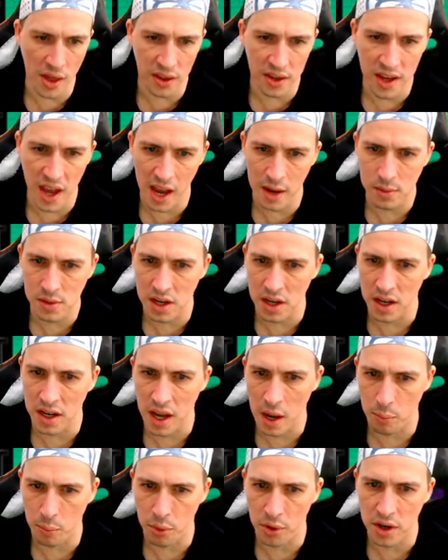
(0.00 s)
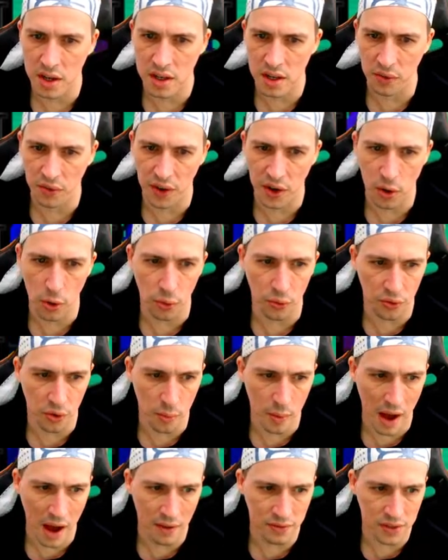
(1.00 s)
the game's going to get pretty difficult
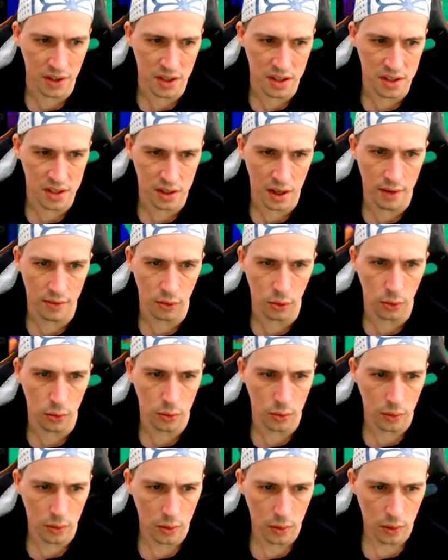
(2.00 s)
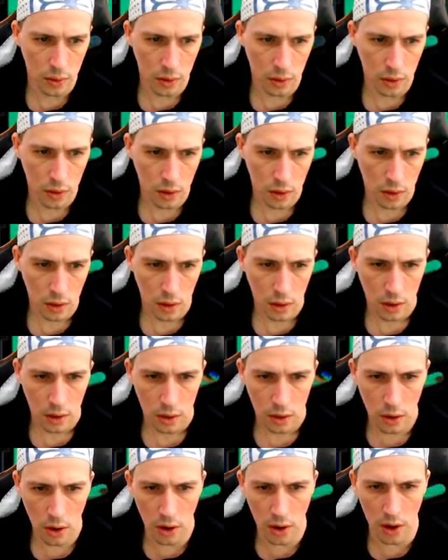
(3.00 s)
from after this level.
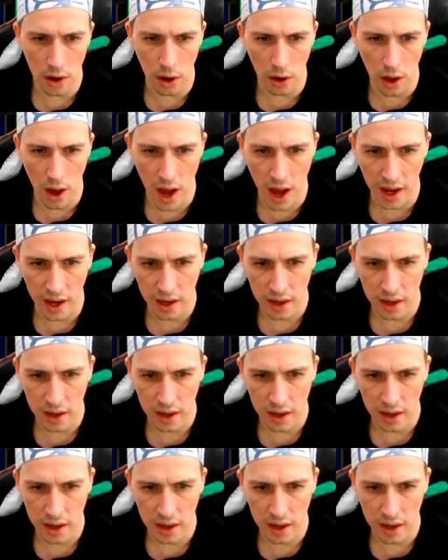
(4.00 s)
Not going to lie.